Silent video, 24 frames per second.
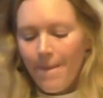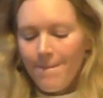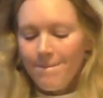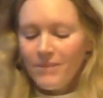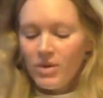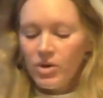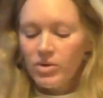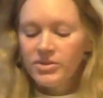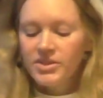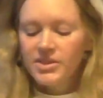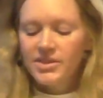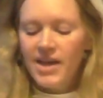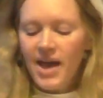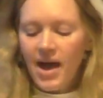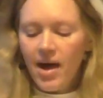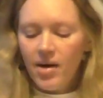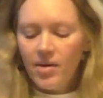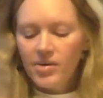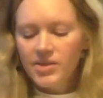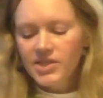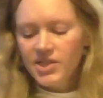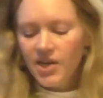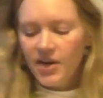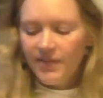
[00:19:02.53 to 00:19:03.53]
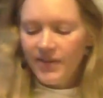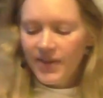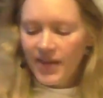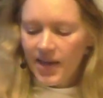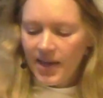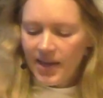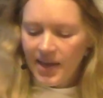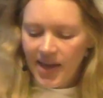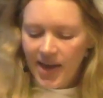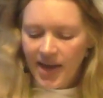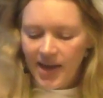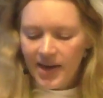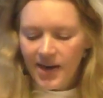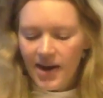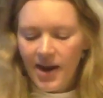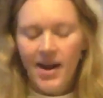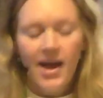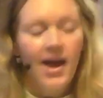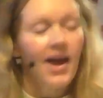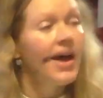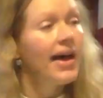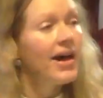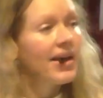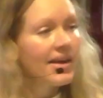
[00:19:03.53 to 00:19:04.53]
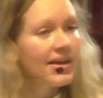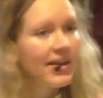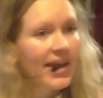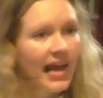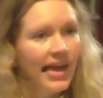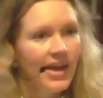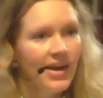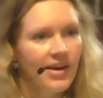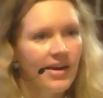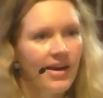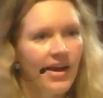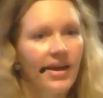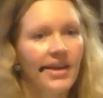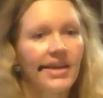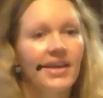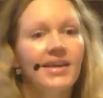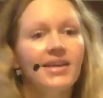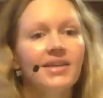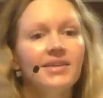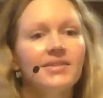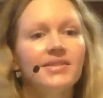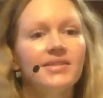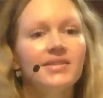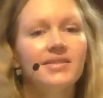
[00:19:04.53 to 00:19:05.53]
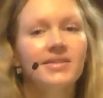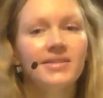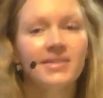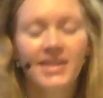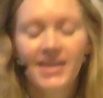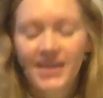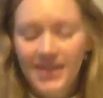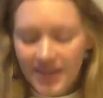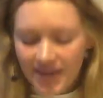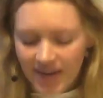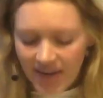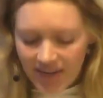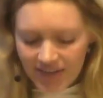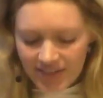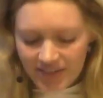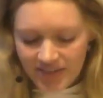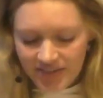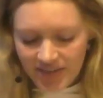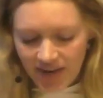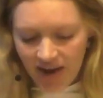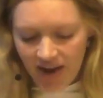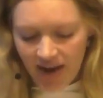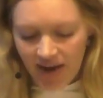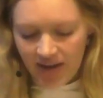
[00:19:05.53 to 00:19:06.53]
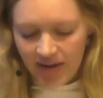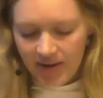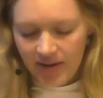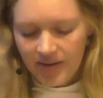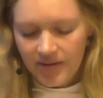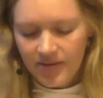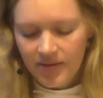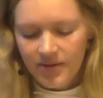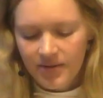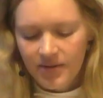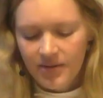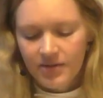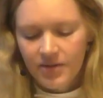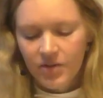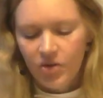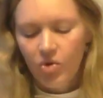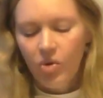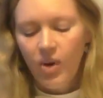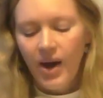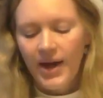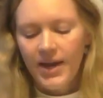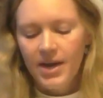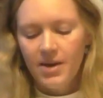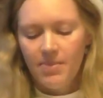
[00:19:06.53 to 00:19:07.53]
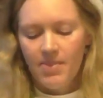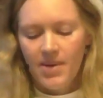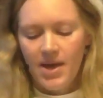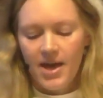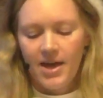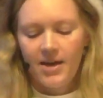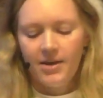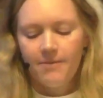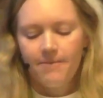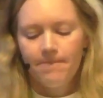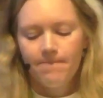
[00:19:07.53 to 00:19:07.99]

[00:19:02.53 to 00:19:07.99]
who's now serving in Canada, he has seen and done quite a bit.